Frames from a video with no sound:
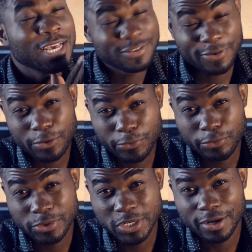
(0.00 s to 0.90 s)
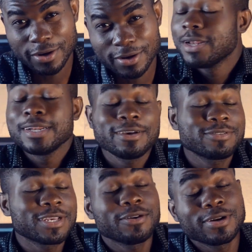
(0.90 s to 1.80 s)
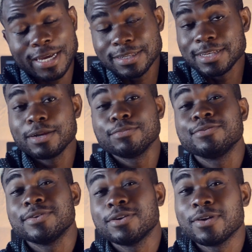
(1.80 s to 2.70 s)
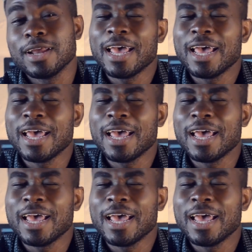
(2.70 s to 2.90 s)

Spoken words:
It's very crucial. But enough said on that side. Moving on.